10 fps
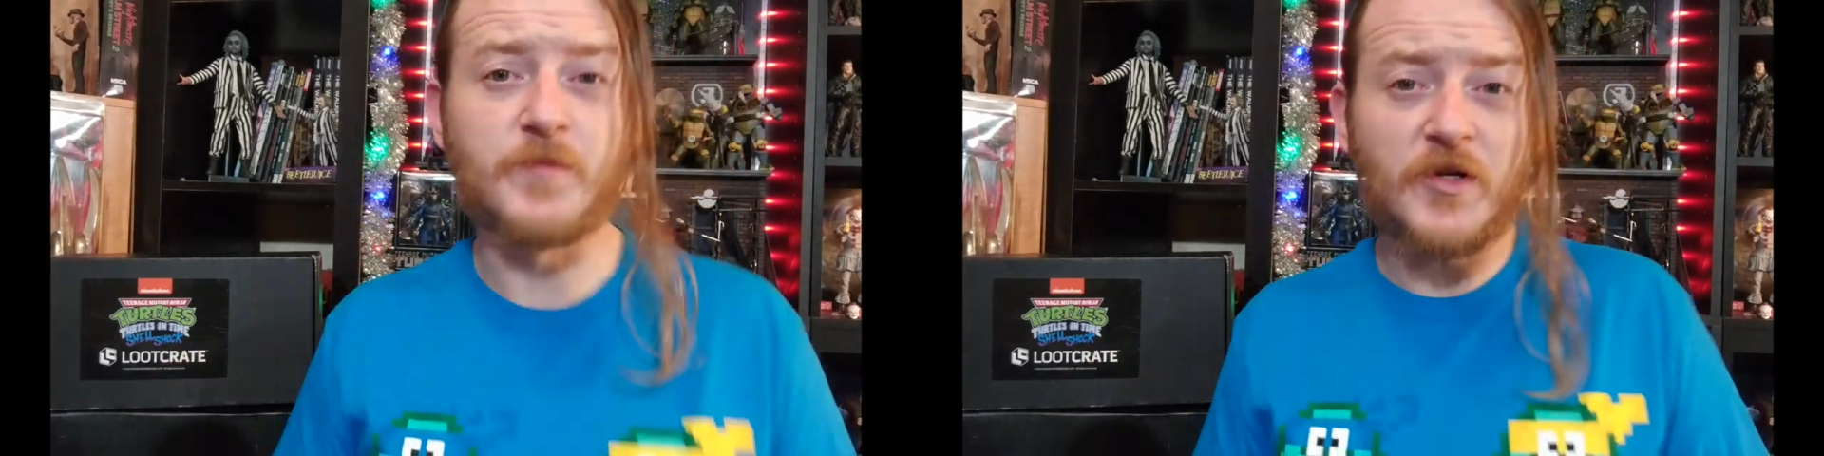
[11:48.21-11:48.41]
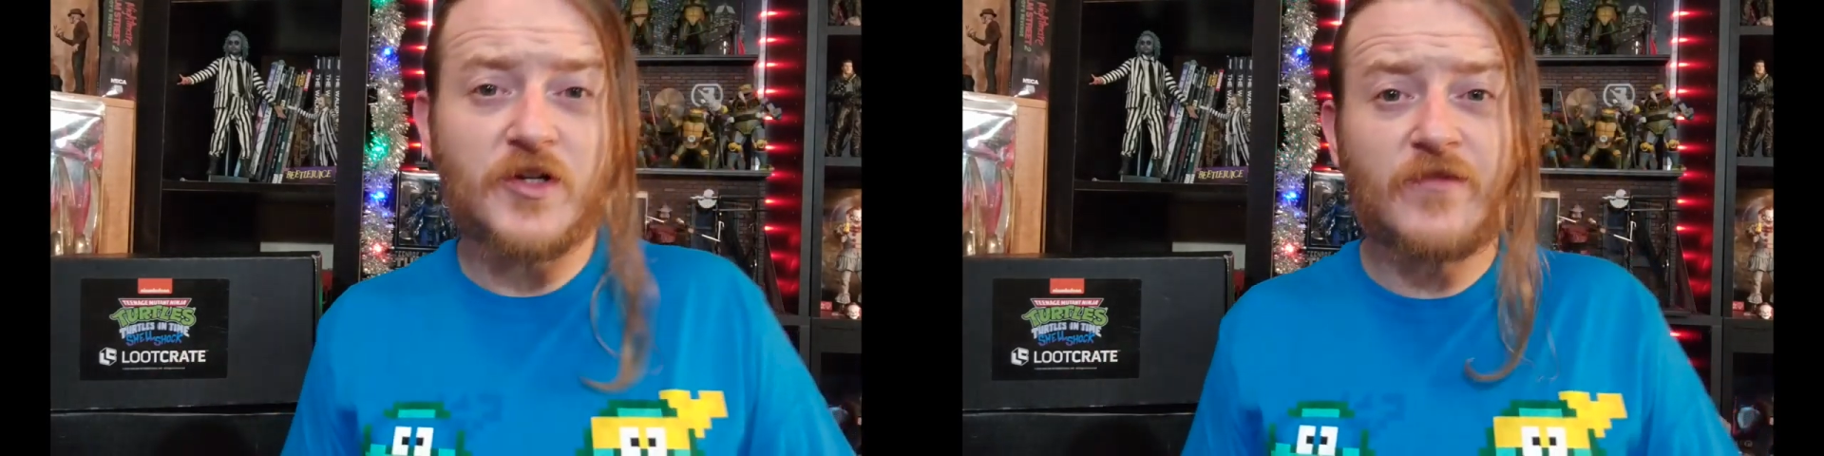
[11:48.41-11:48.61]

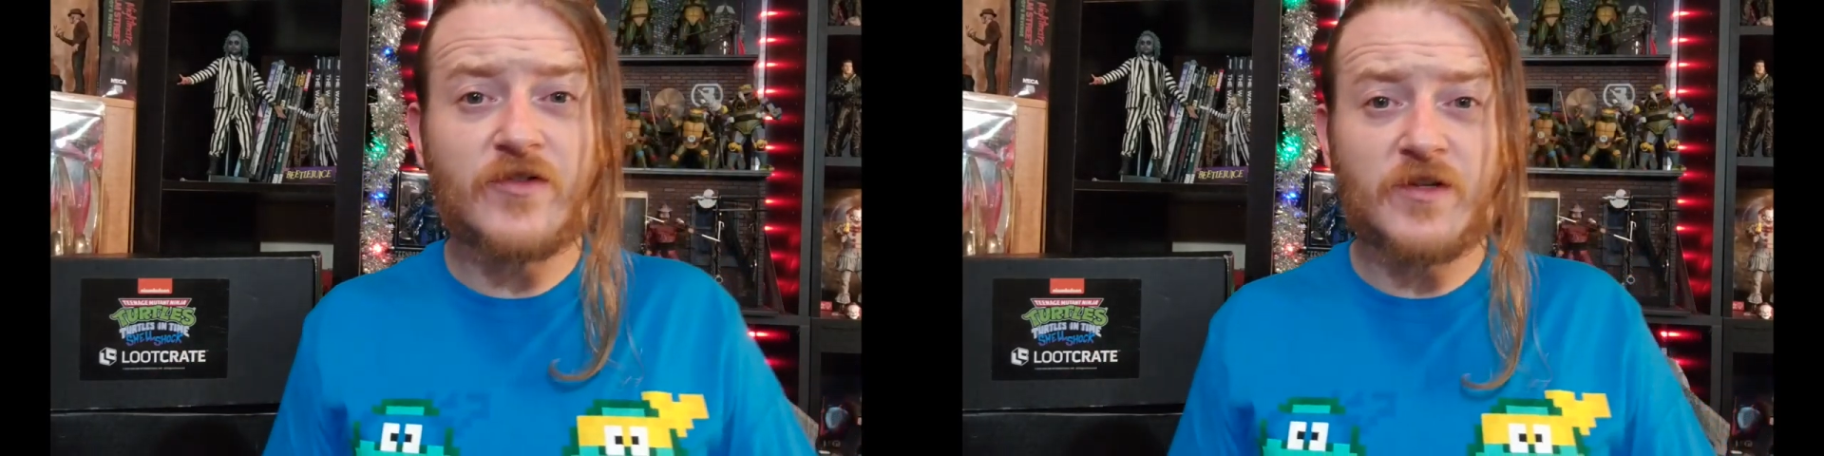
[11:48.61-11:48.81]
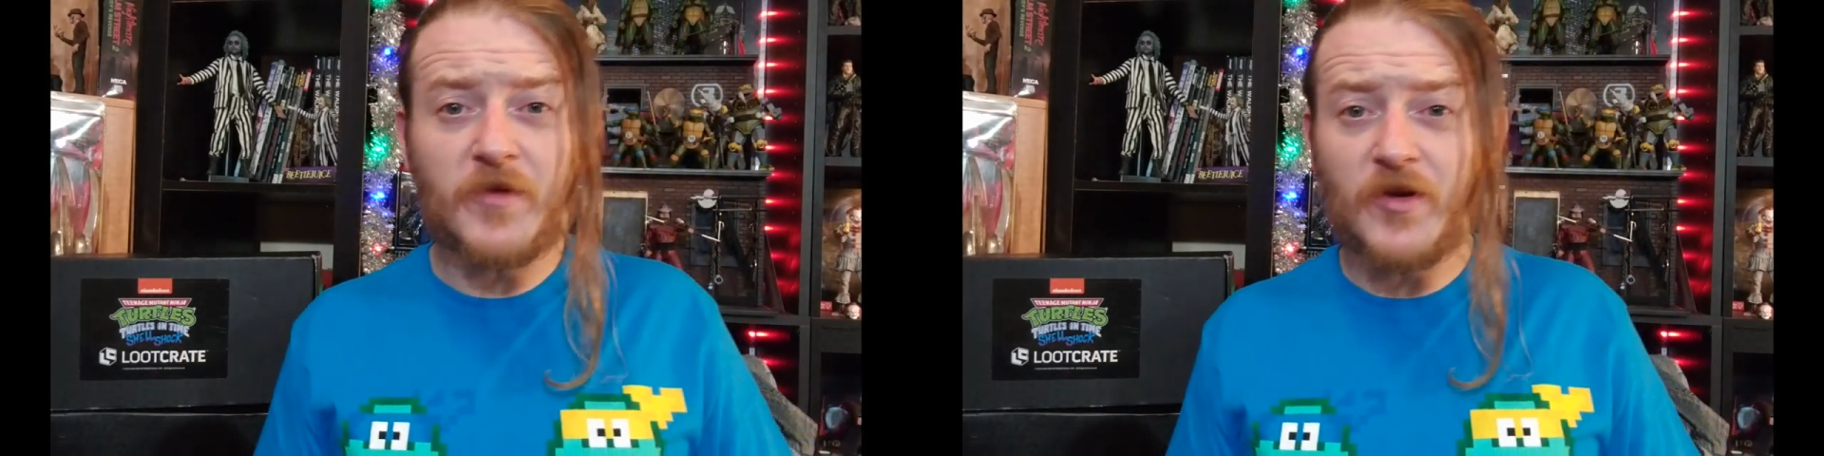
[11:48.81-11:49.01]
Especially
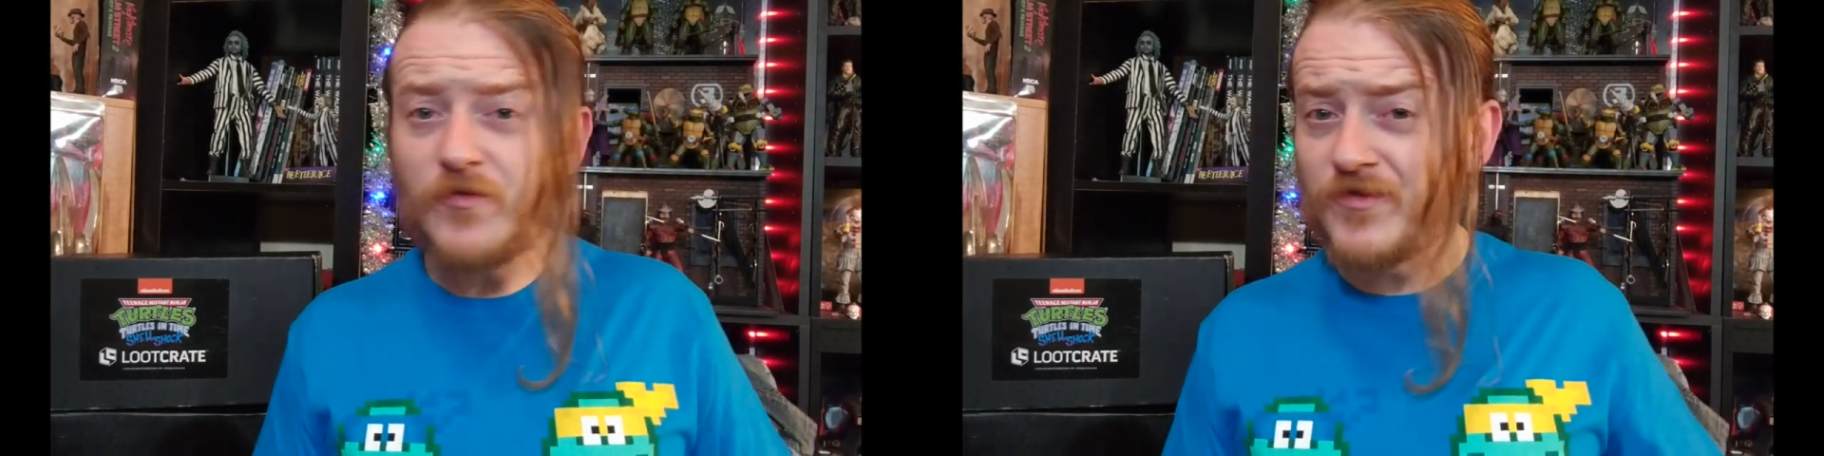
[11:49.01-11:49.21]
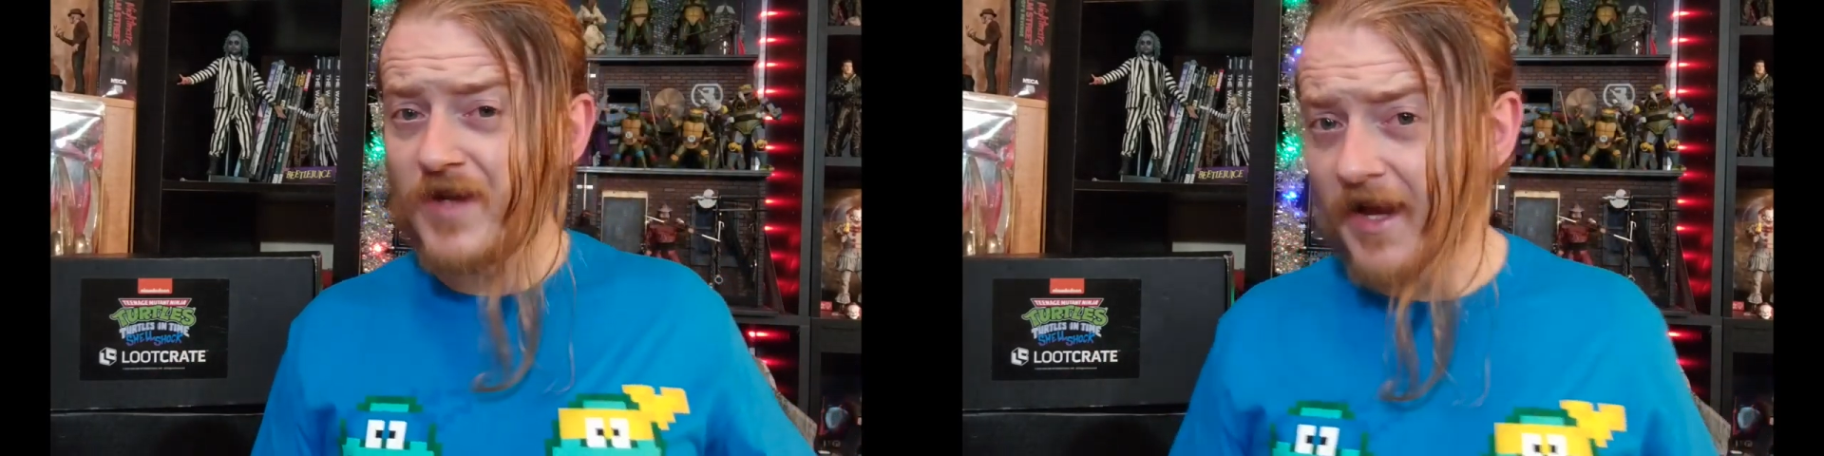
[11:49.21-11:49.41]
for somebody
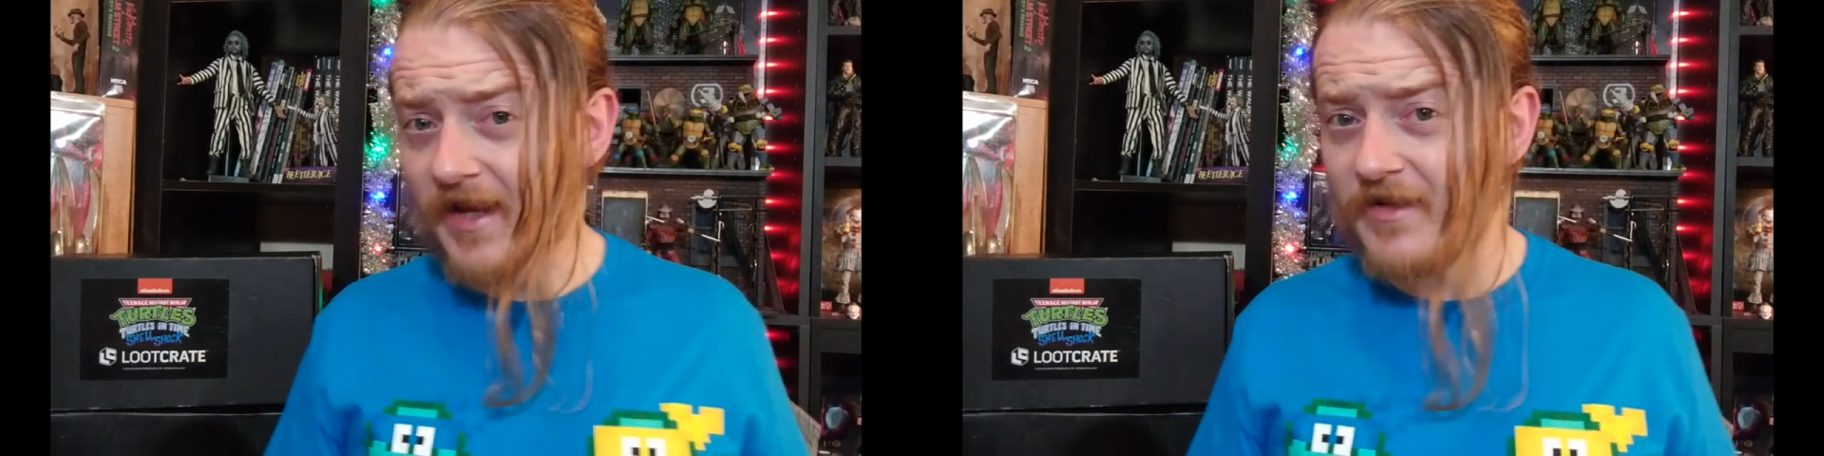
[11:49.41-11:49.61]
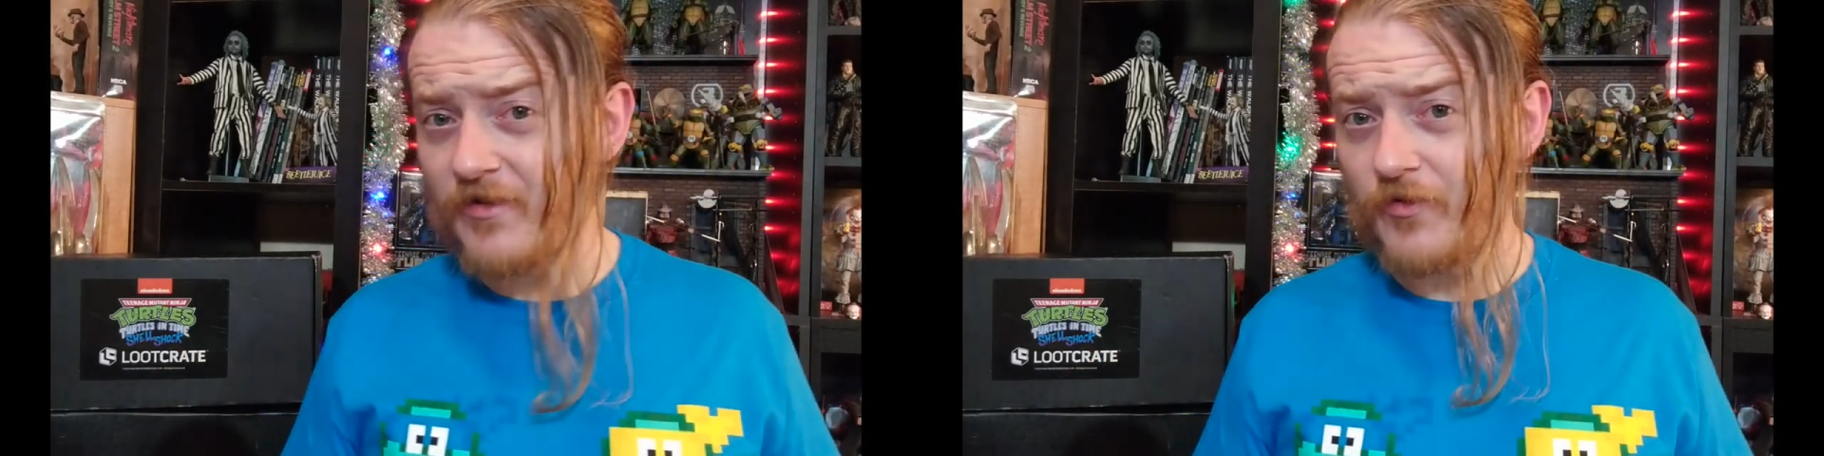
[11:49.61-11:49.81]
who's not into